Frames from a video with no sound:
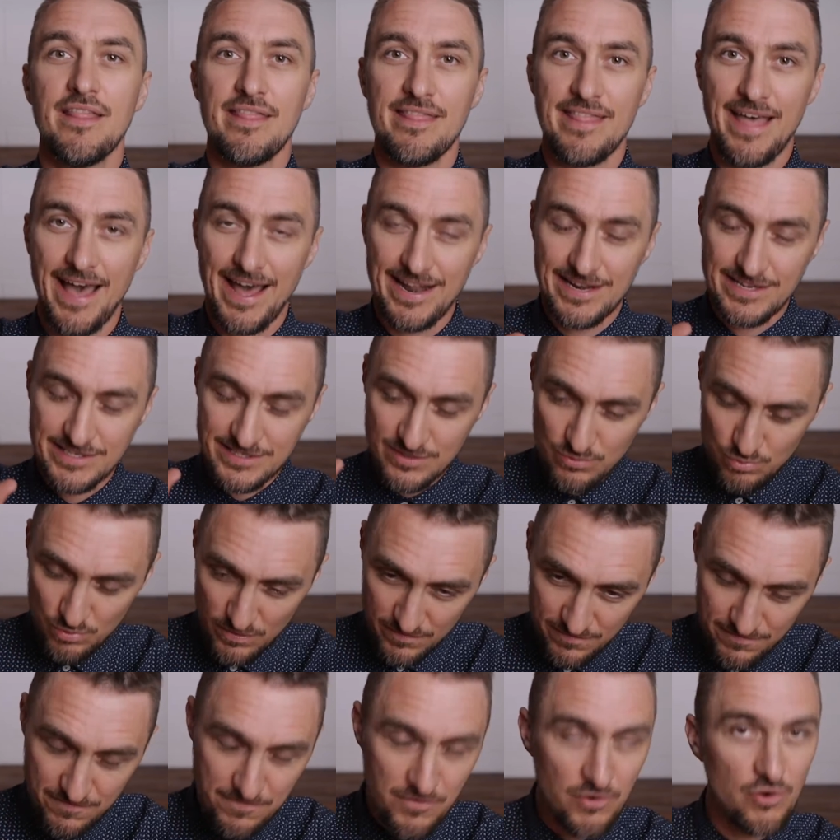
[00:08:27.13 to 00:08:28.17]
that is a
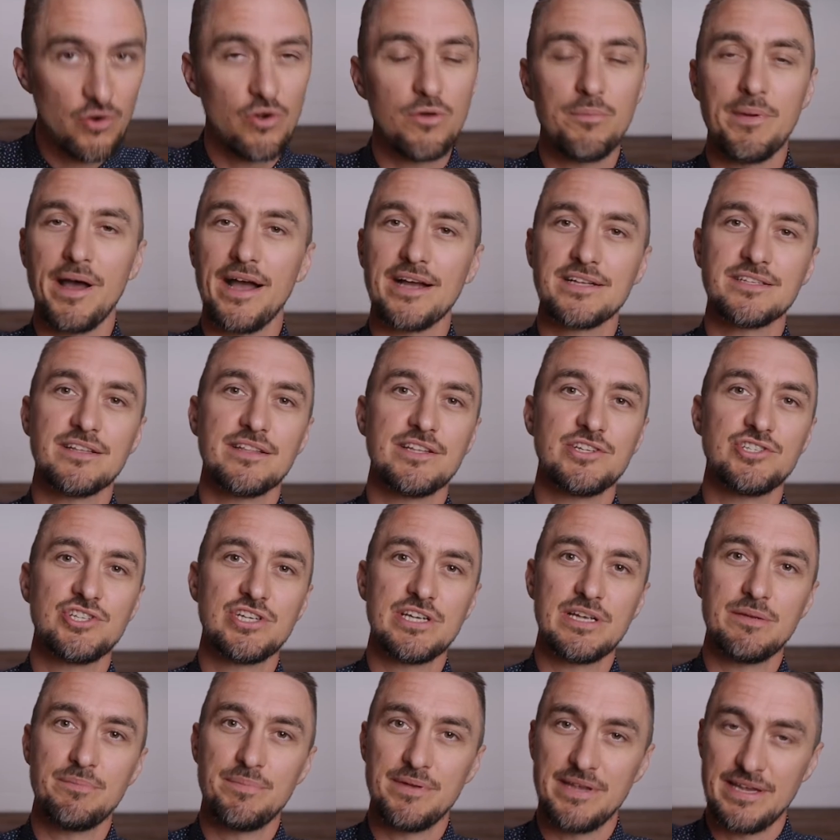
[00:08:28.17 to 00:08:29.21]
referral back to the
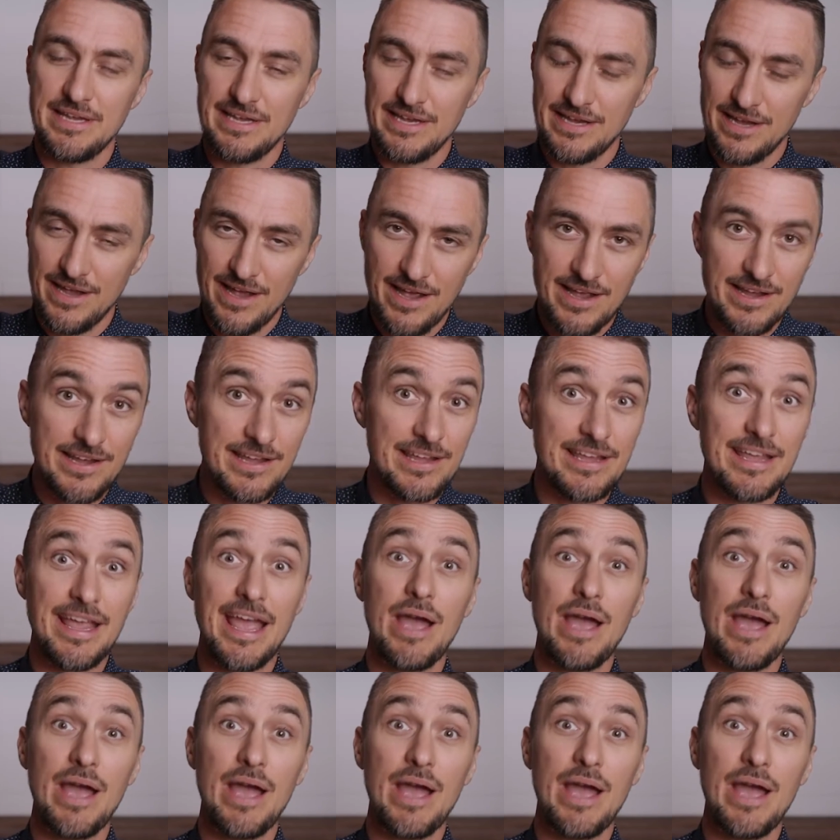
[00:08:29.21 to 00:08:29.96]
GP.